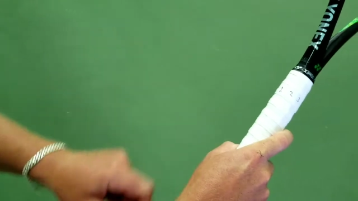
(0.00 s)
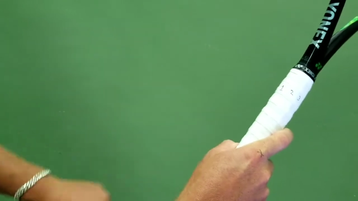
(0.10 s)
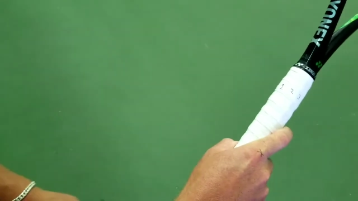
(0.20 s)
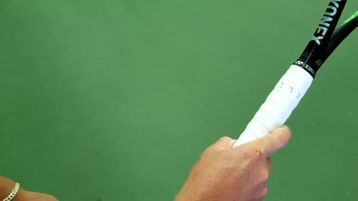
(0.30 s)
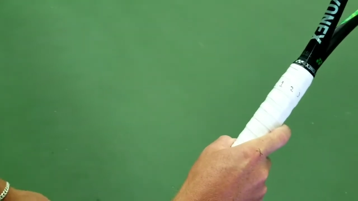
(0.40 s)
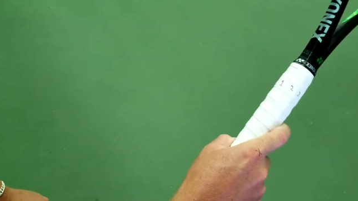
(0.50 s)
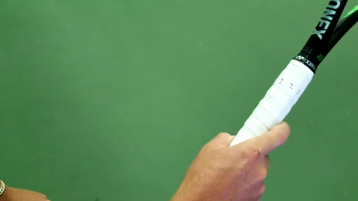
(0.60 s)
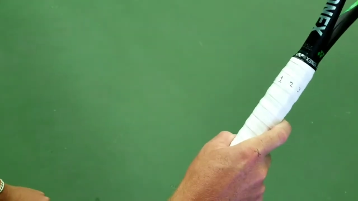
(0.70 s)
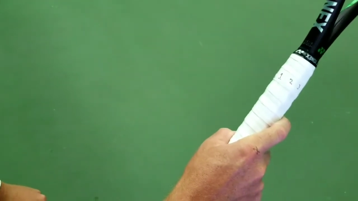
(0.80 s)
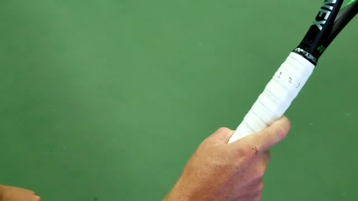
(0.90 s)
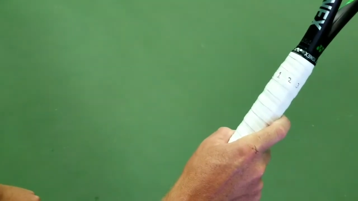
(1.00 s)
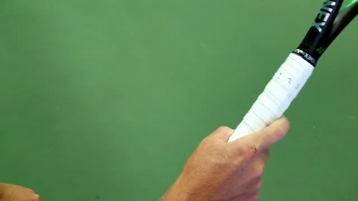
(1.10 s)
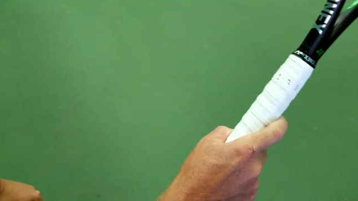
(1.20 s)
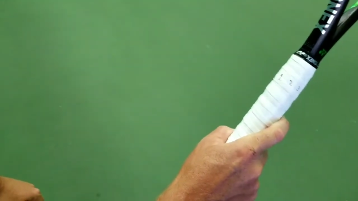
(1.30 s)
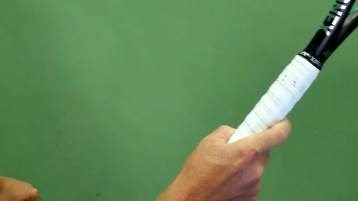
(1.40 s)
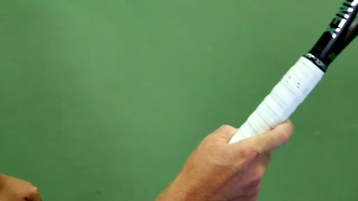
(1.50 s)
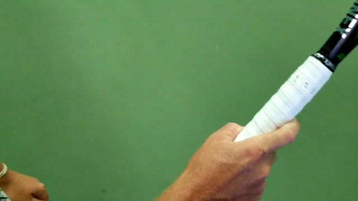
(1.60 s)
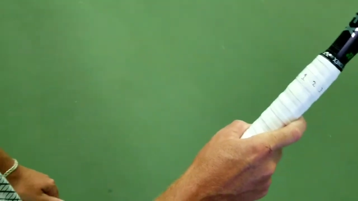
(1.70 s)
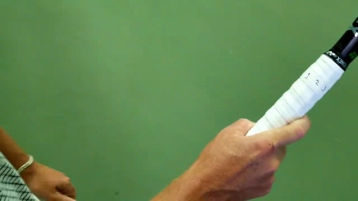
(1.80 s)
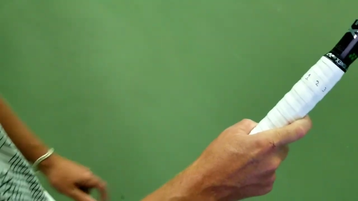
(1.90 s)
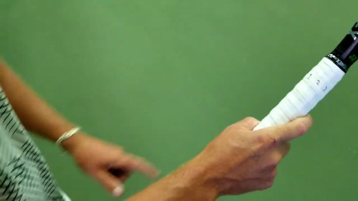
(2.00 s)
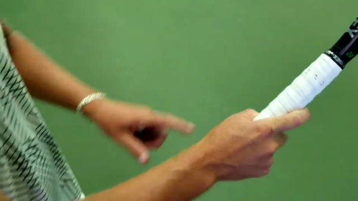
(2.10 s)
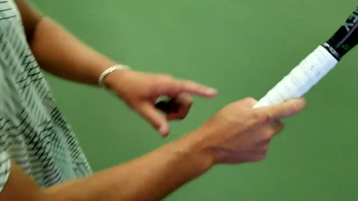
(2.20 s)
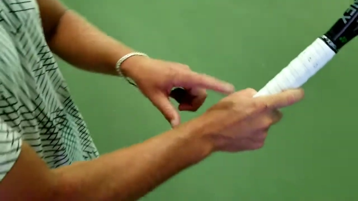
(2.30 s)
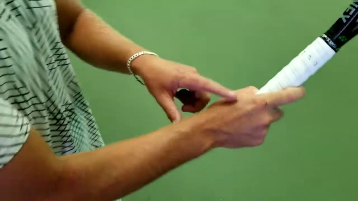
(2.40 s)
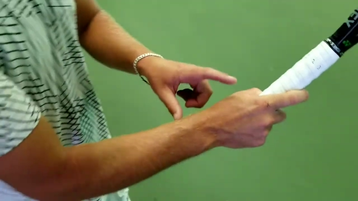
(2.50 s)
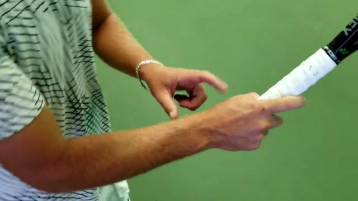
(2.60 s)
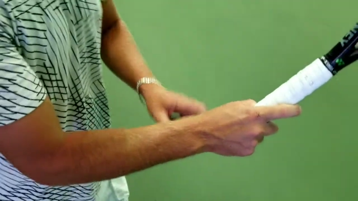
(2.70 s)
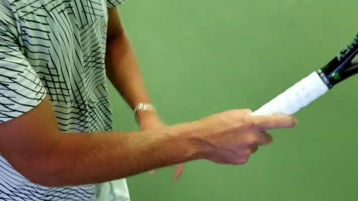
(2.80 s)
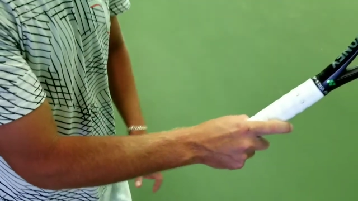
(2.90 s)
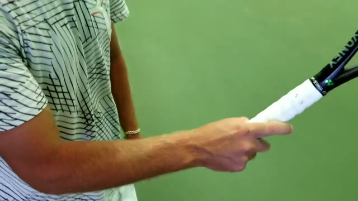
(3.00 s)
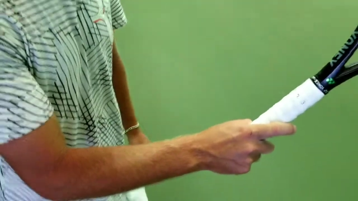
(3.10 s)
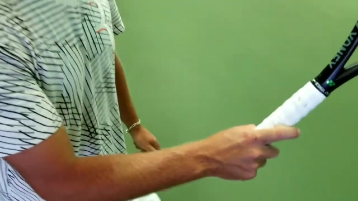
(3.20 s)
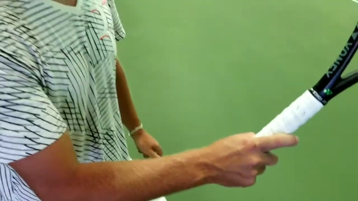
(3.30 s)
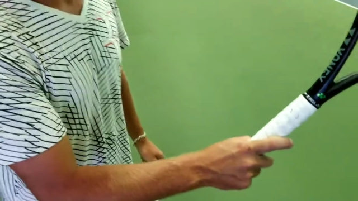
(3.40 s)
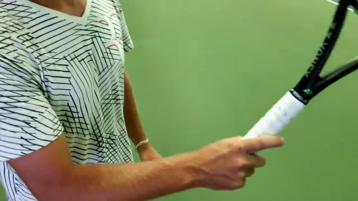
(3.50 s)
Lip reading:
No face is visible, so there are no lips to read.